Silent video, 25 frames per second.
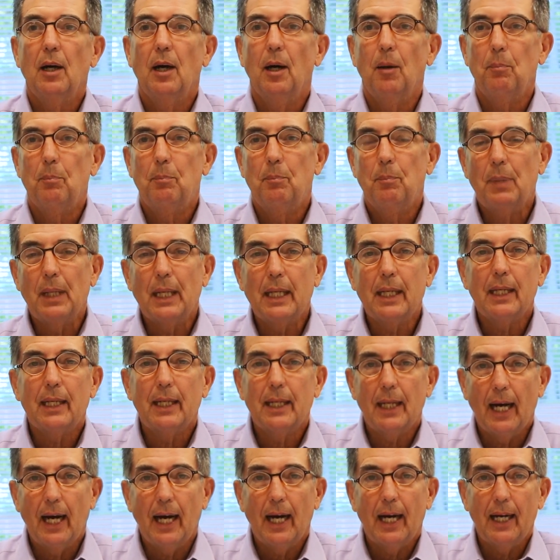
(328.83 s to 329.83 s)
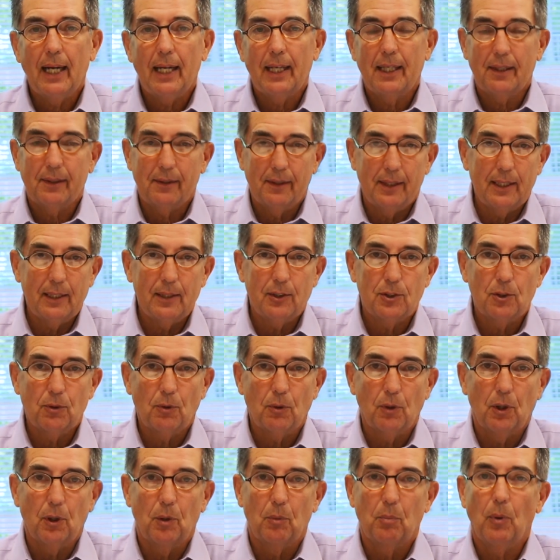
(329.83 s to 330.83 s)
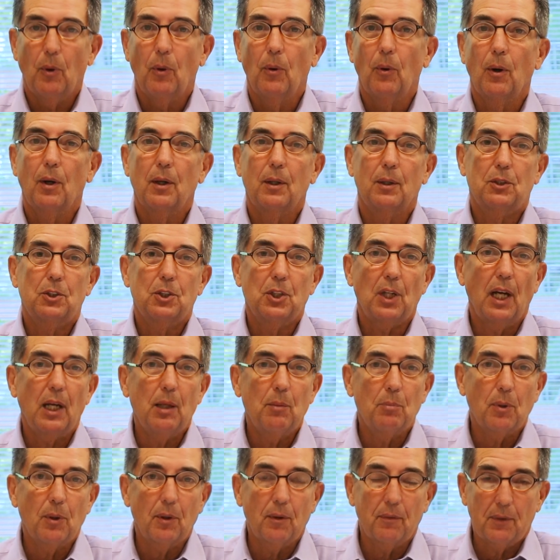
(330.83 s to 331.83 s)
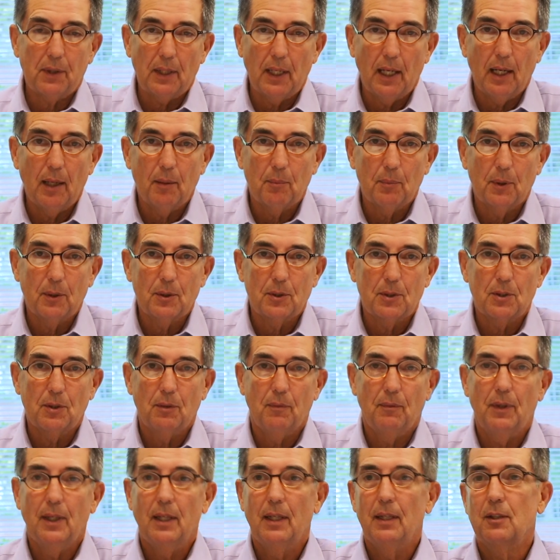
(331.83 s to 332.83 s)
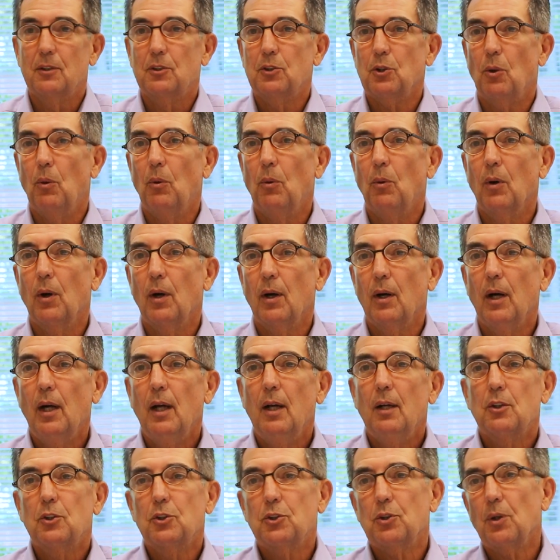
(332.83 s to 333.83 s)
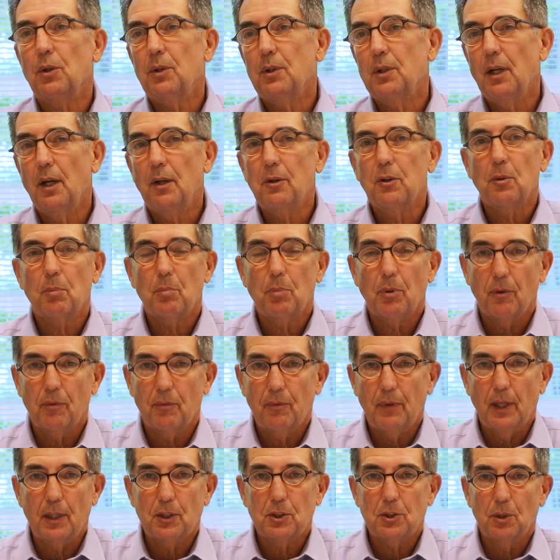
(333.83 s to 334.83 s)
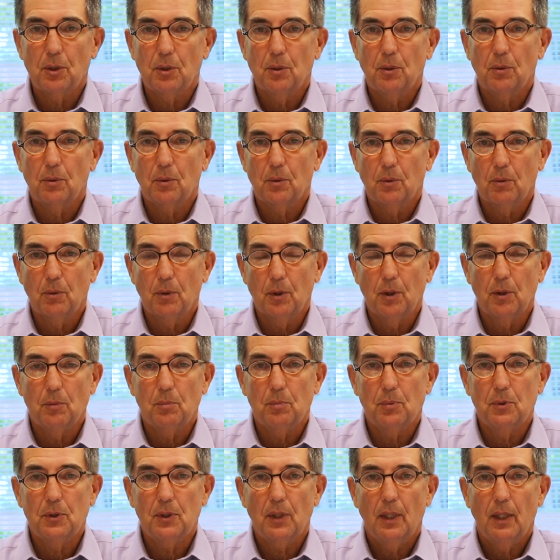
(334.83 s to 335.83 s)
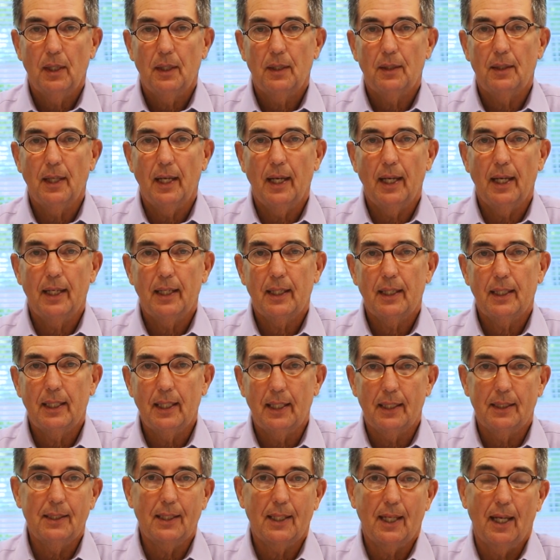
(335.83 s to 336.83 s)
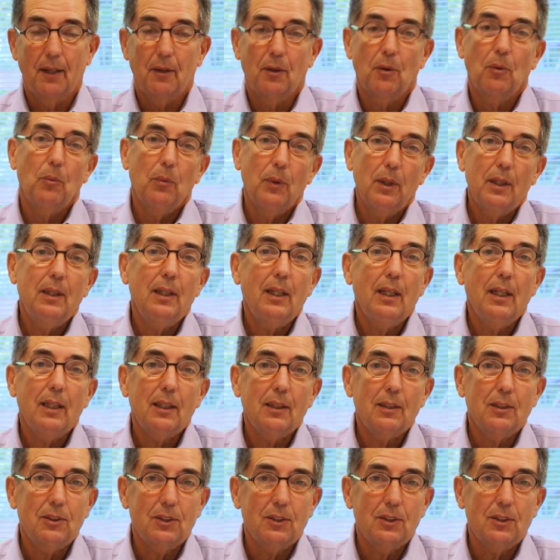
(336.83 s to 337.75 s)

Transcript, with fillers: a BNI leads group or a Chamber of Commerce events or certain other professional groups that get together with the